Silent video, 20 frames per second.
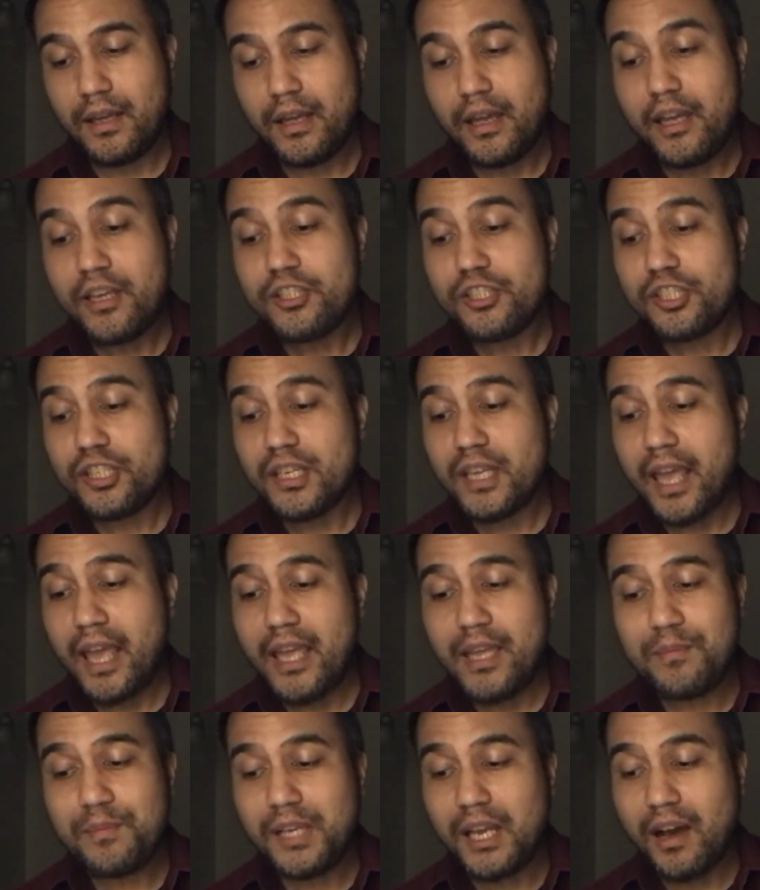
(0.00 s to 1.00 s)
She
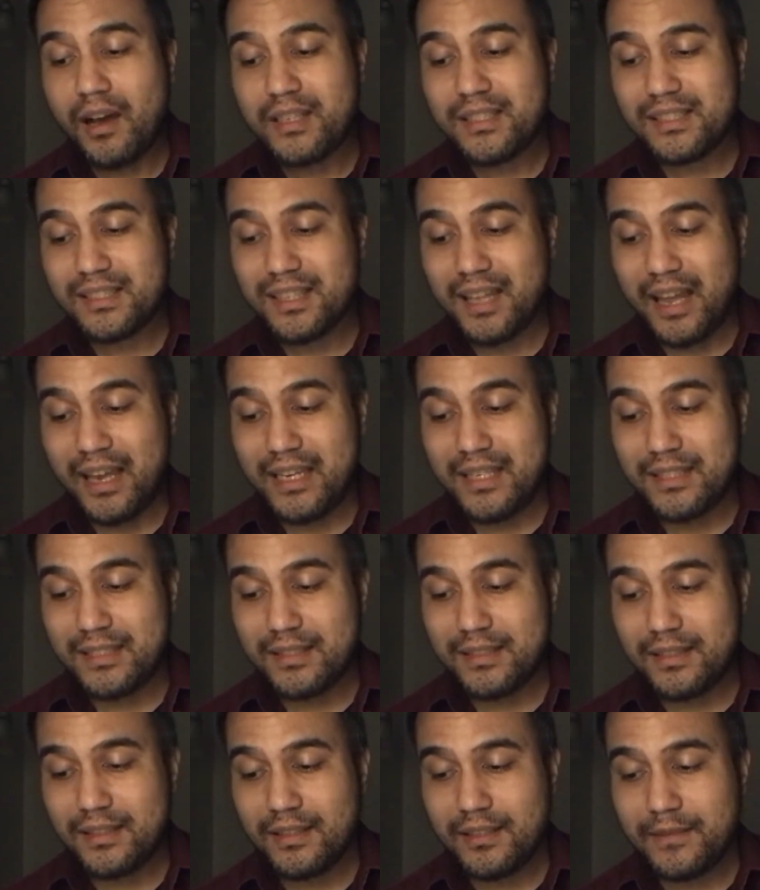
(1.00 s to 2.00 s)
came last night
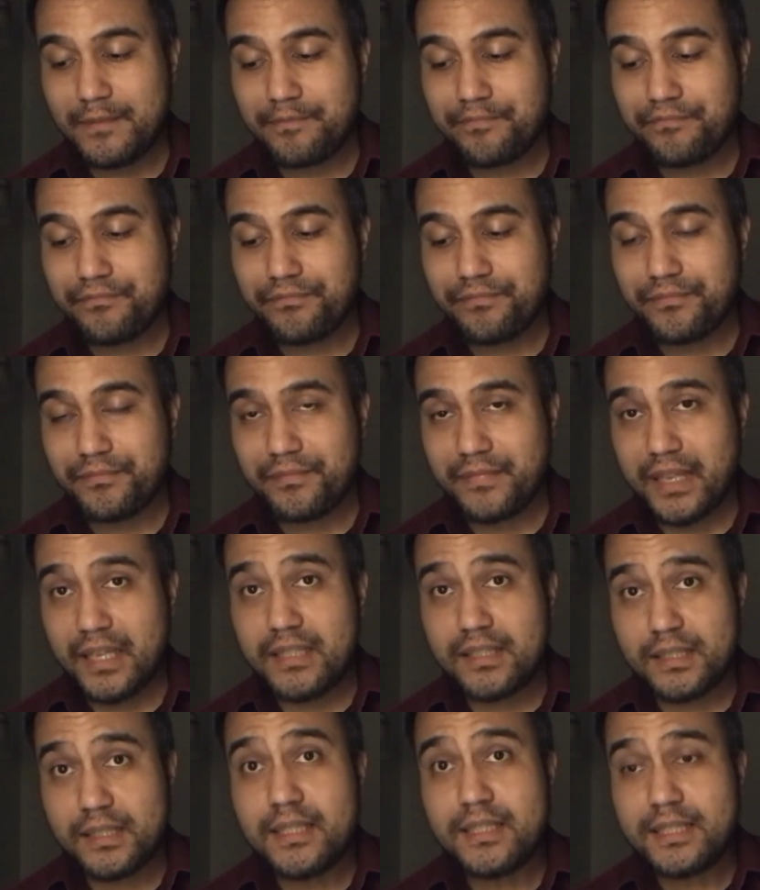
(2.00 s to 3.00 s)
and
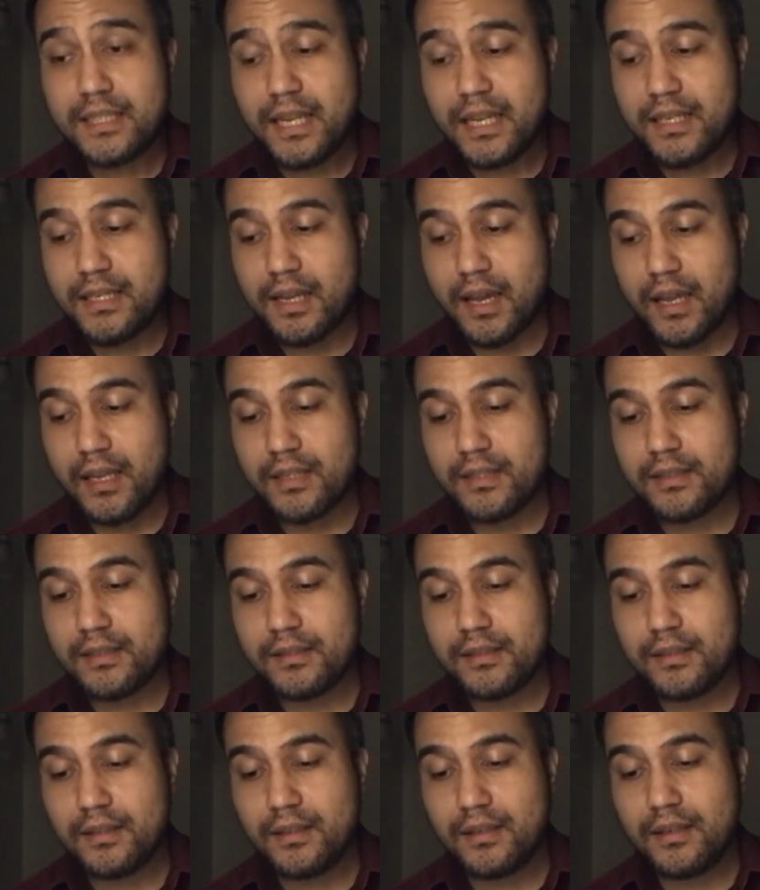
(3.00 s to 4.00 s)
Sunday night,
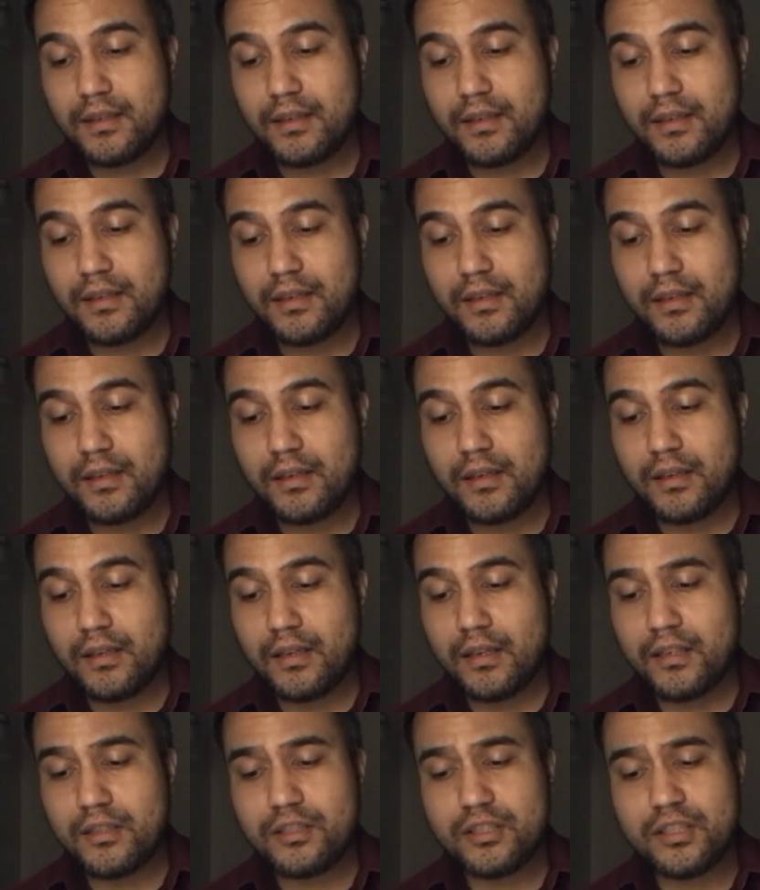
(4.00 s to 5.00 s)

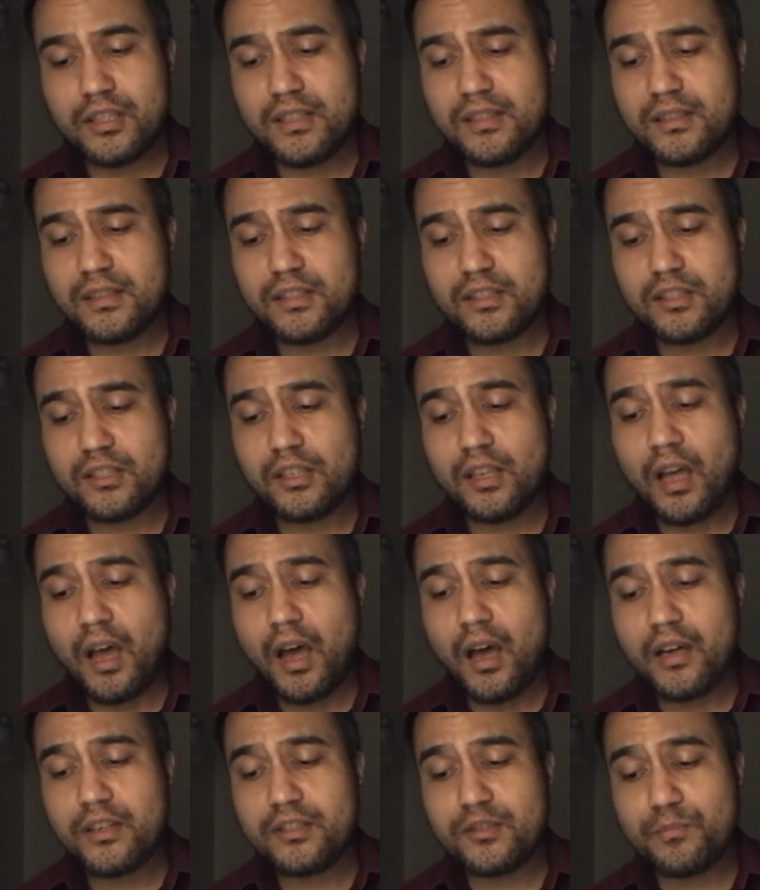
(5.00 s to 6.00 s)
and she'd such
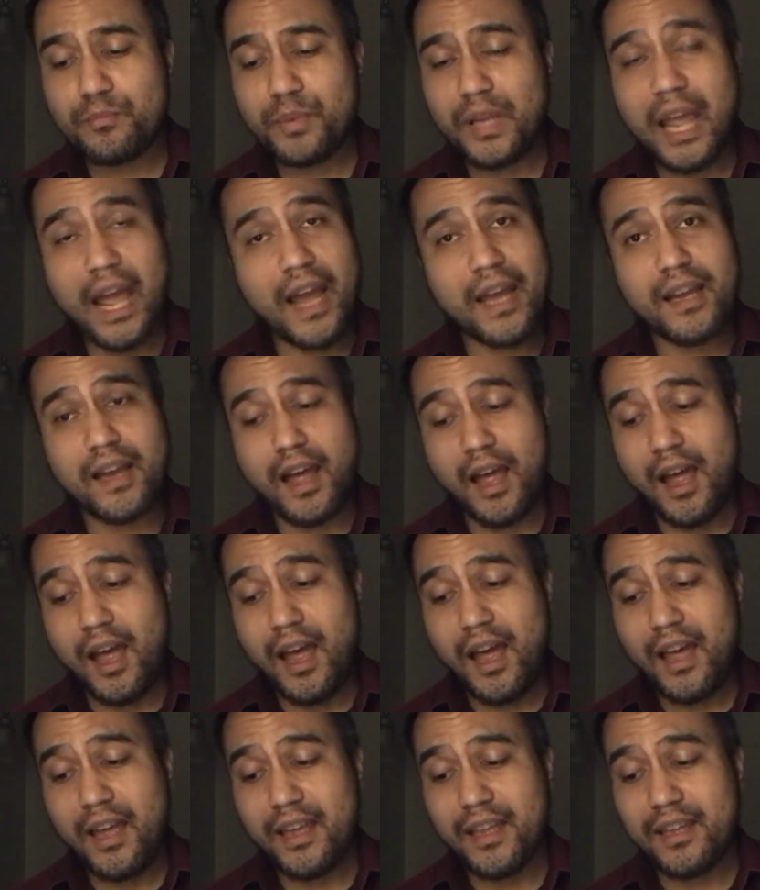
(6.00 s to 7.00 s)
large black
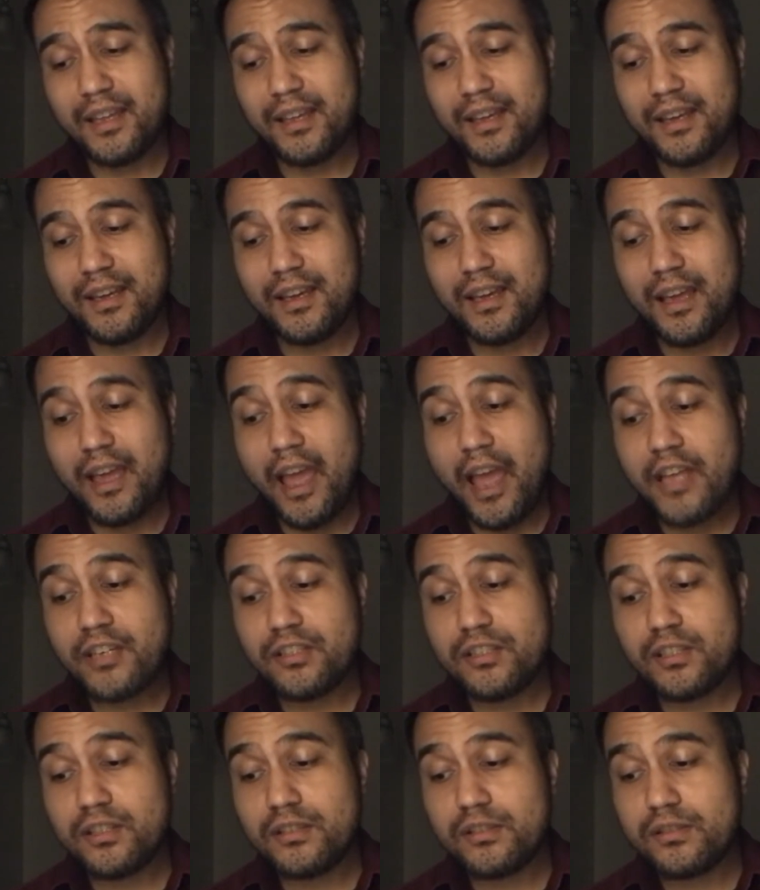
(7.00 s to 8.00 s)
eye, and
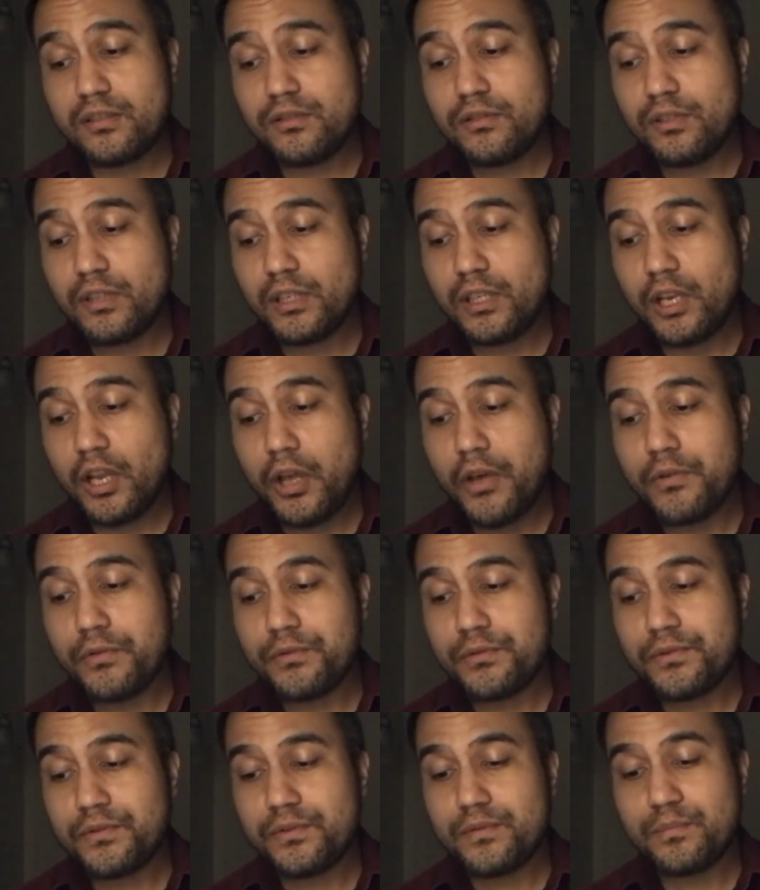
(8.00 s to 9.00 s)
she'd stood
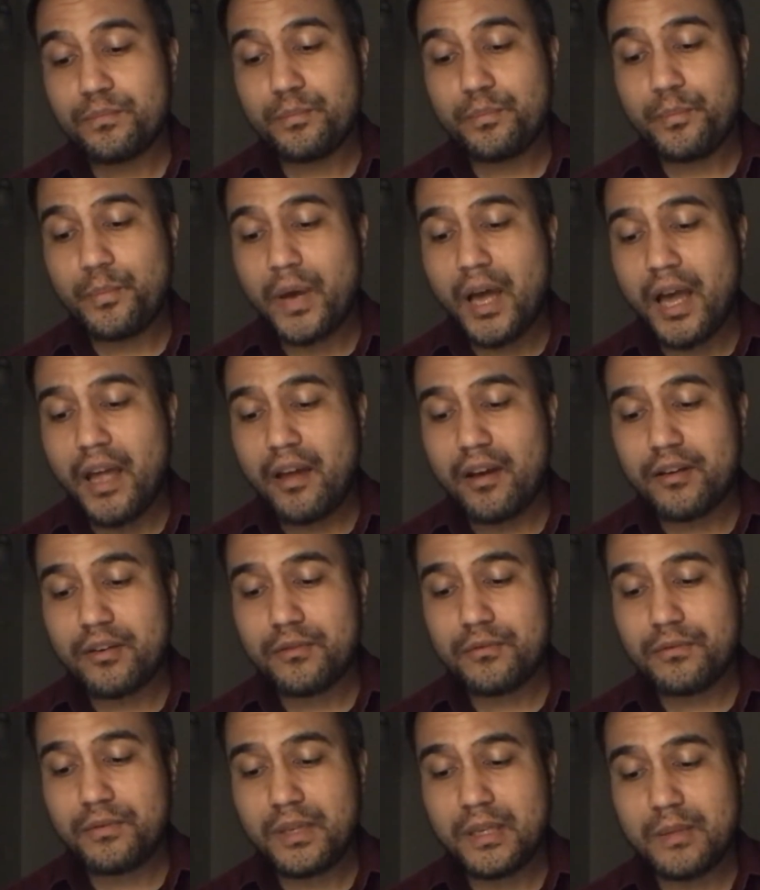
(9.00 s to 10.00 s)
close by our
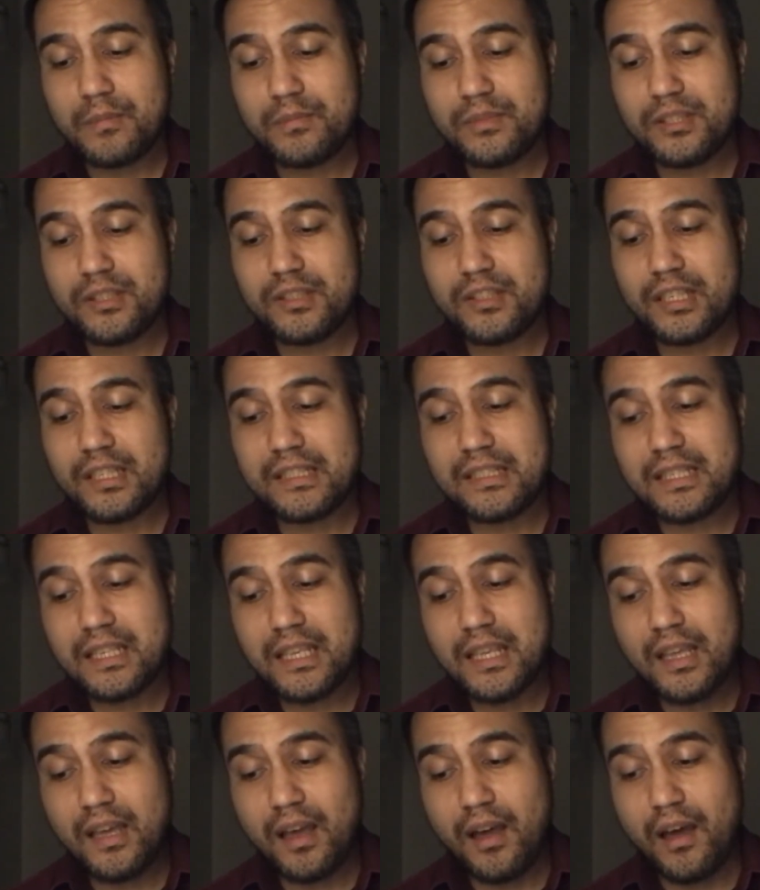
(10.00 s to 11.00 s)
cribs, just
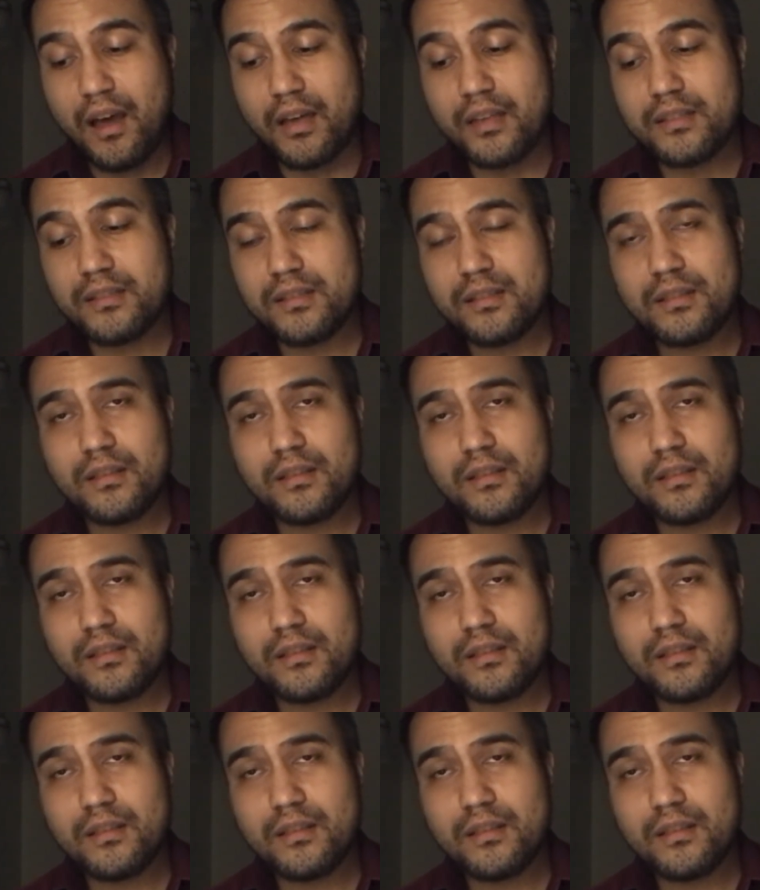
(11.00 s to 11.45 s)
here, aunt.